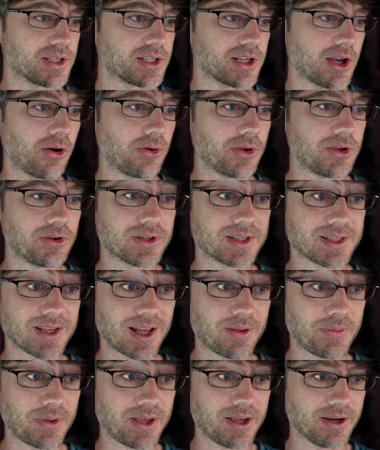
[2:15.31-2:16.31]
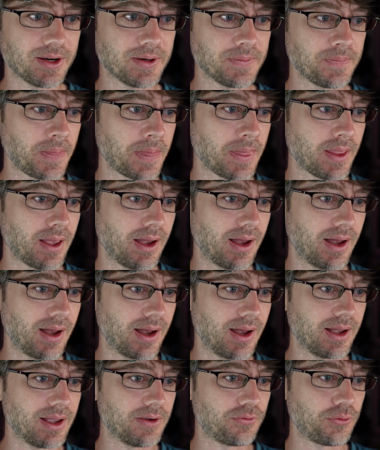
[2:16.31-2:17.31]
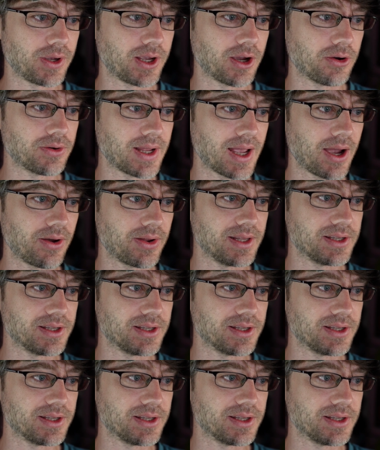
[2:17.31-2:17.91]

So you can sign up here. If we go down